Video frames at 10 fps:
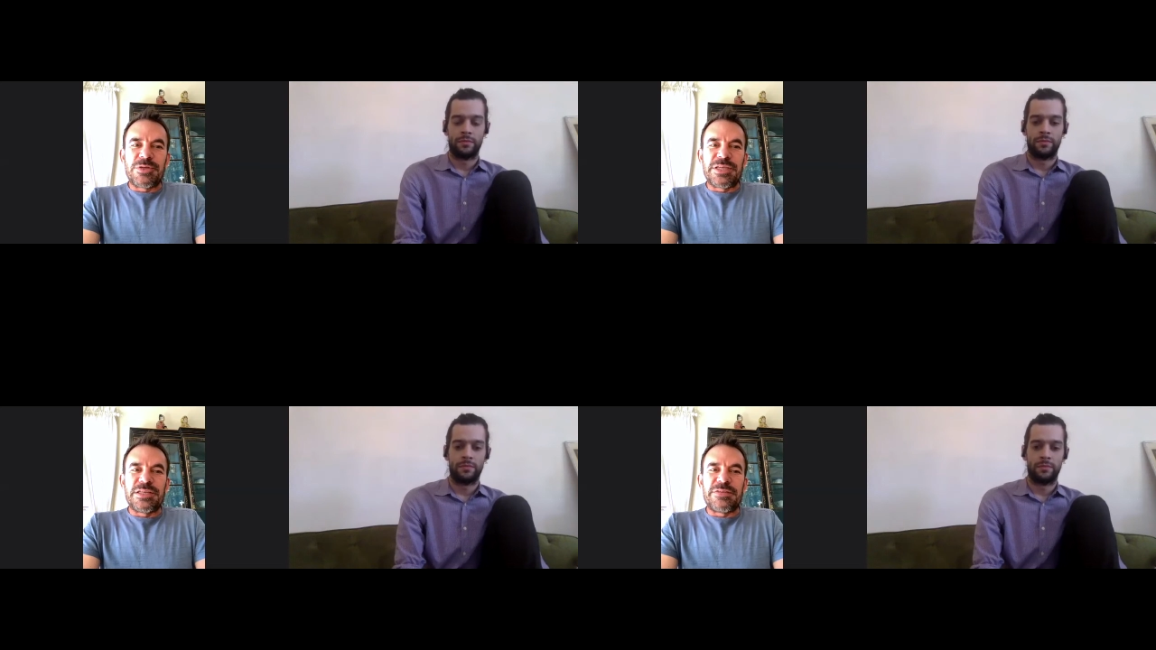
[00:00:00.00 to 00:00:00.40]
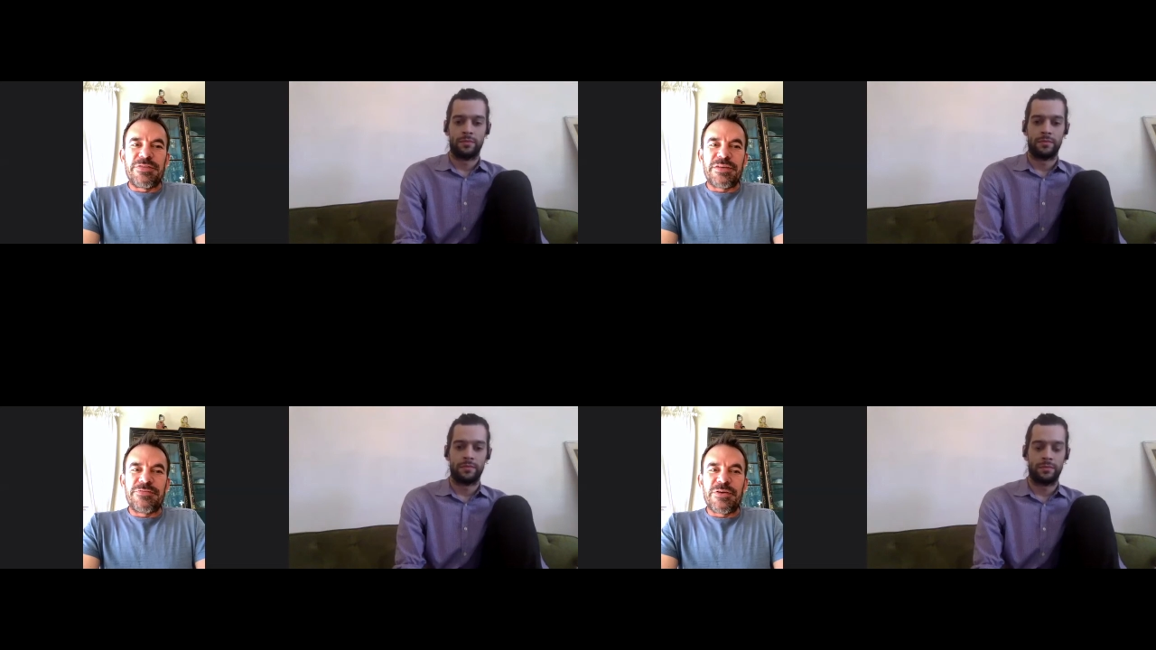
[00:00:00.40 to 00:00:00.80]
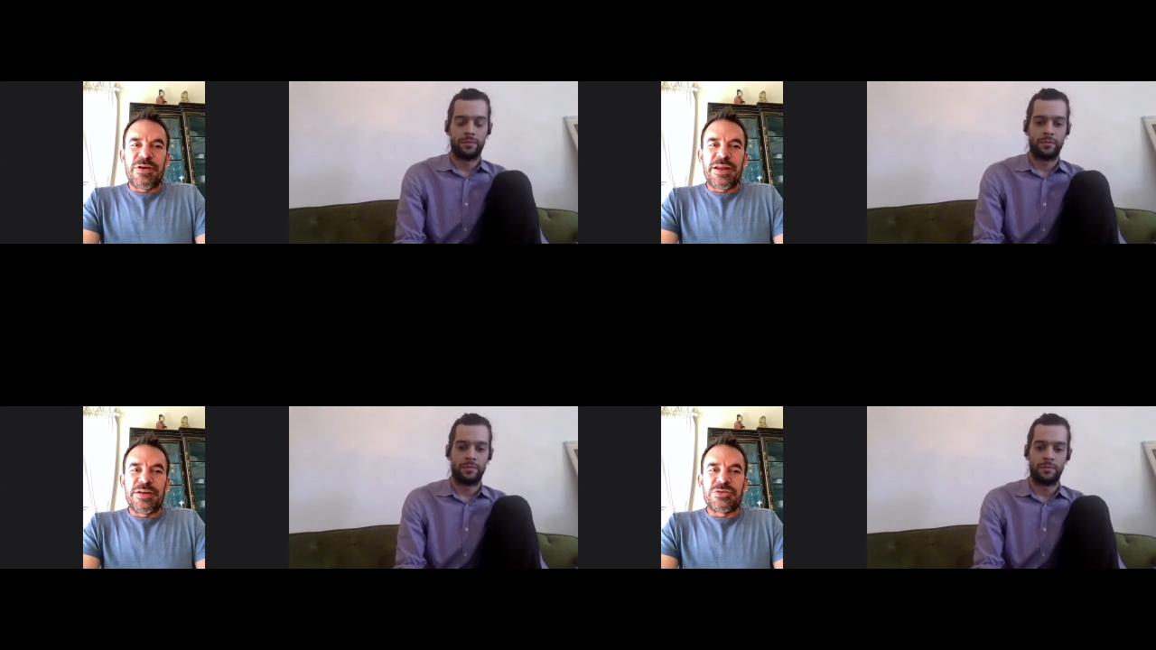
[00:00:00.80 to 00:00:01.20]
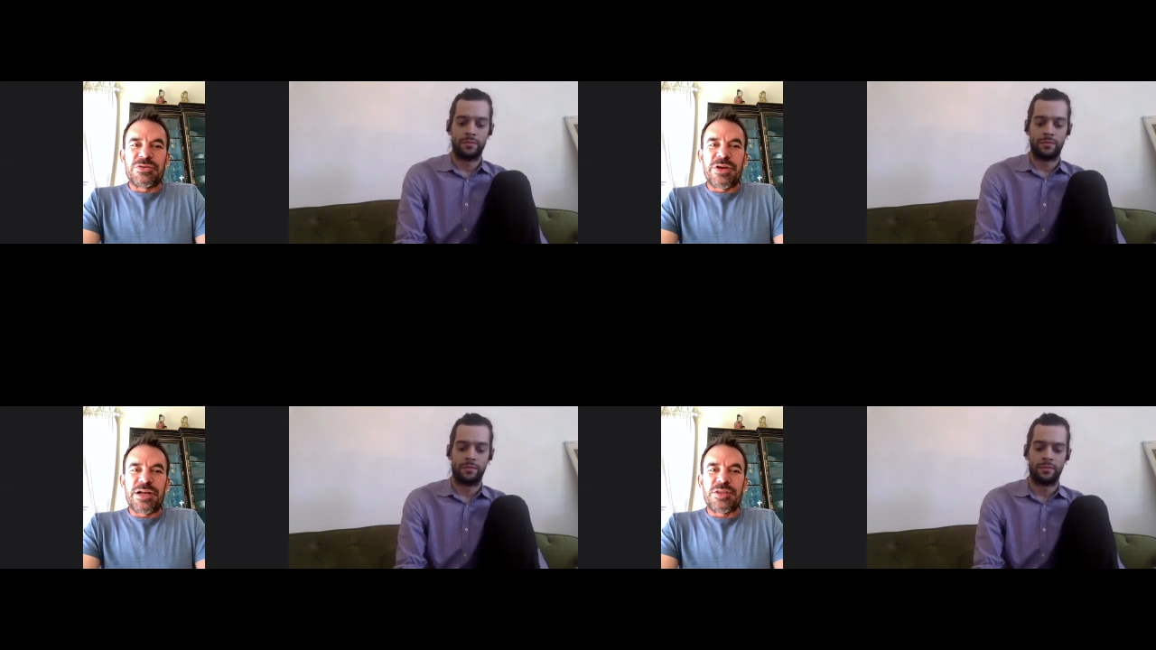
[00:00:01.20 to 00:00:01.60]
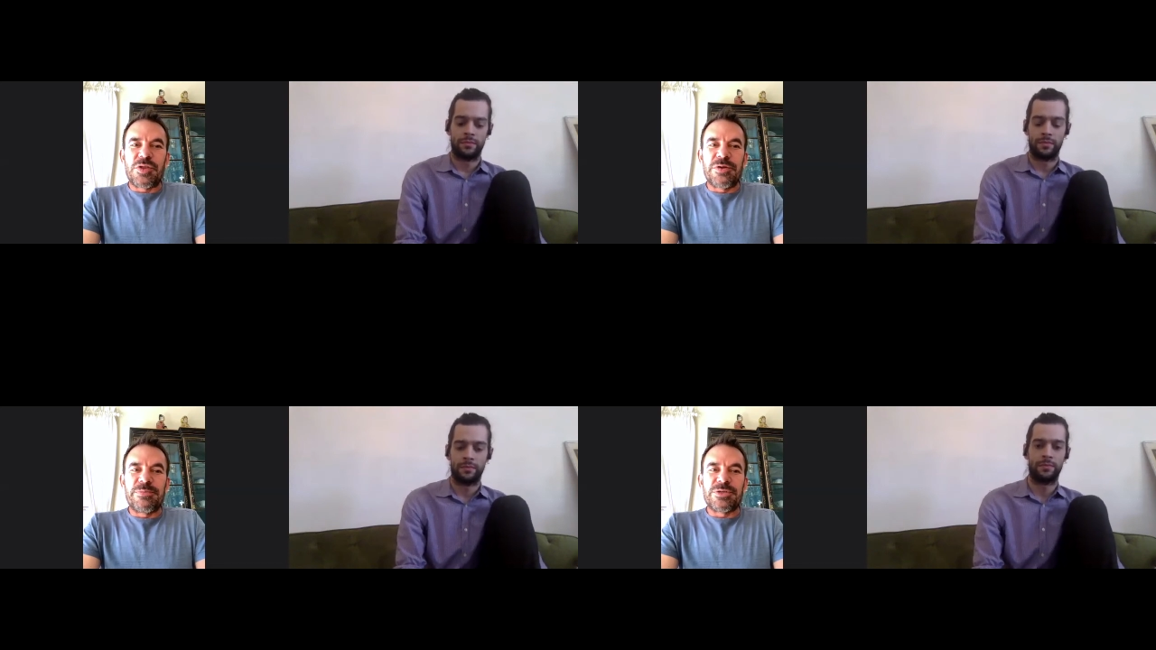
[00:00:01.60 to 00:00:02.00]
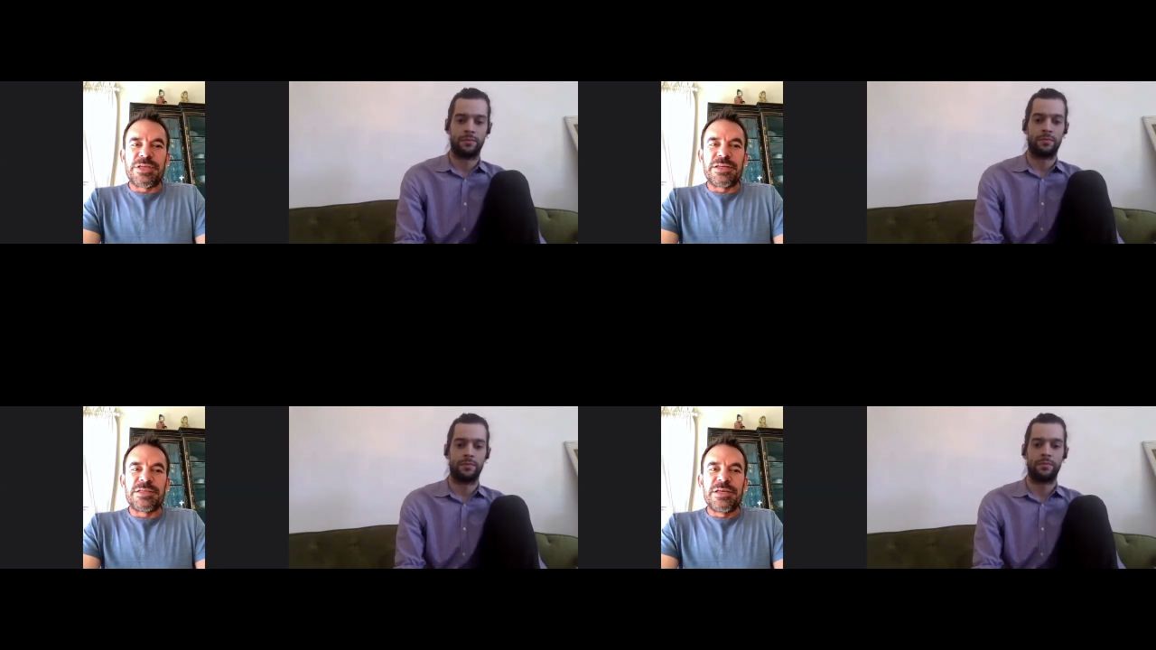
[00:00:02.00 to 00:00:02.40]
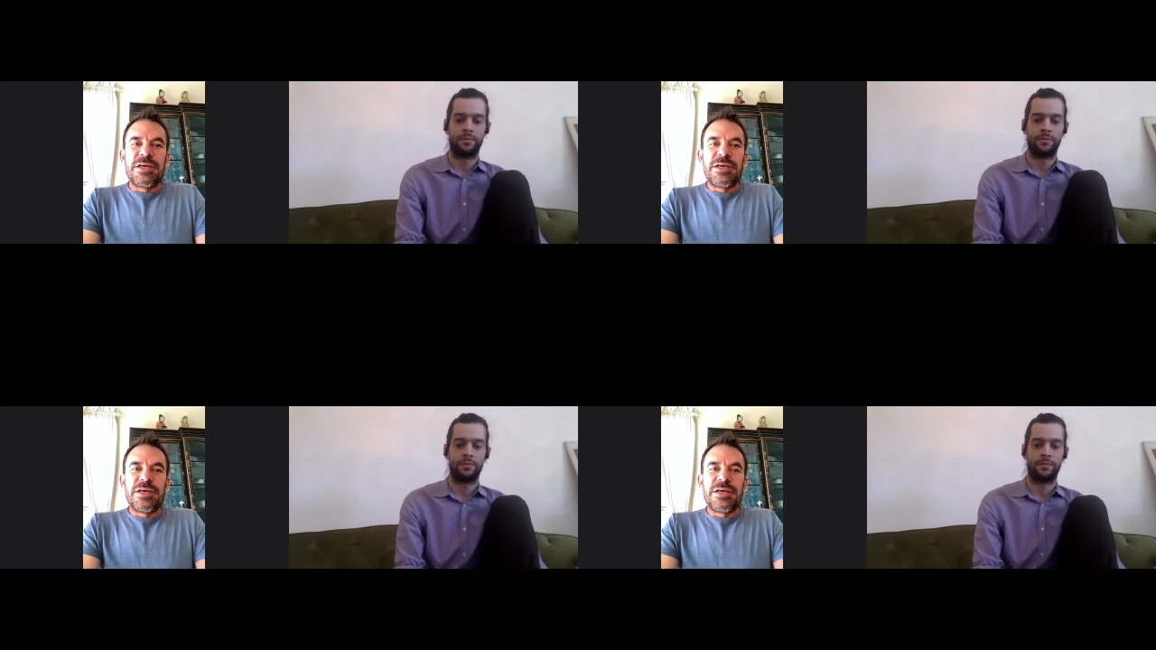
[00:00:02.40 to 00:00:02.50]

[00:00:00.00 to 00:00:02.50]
Speaker 1: and if I can figure out how to extract 30%,